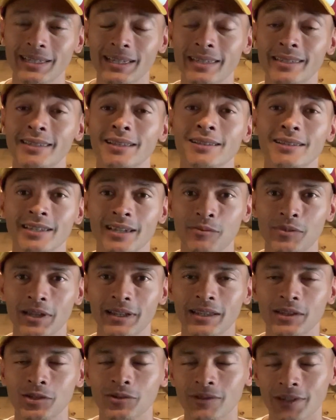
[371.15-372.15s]
That's still
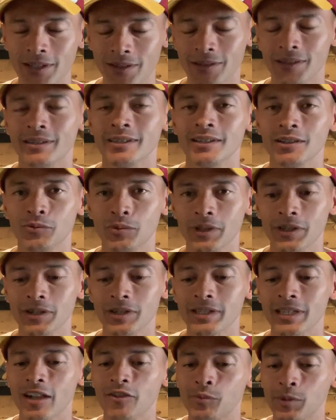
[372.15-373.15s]
something that you need to deal with
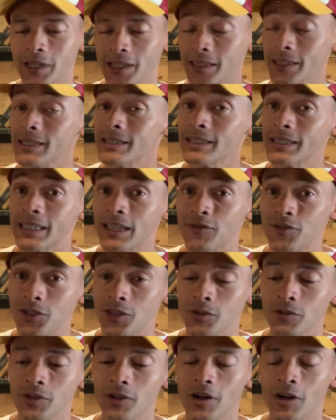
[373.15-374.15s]
yourself, but at least it
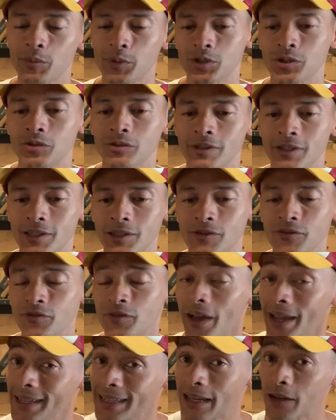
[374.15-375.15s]
gives you the opportunity to
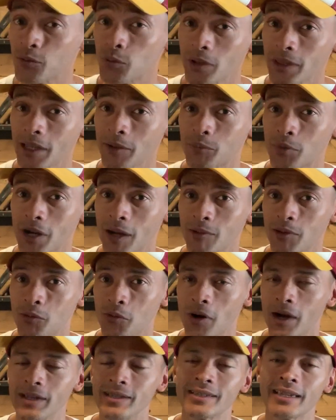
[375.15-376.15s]
find out what that problem
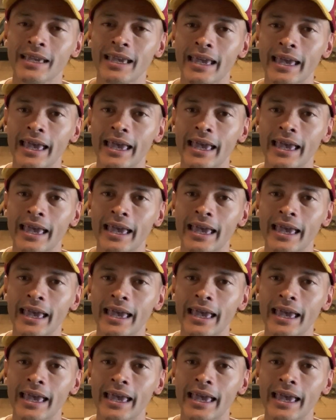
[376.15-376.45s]
was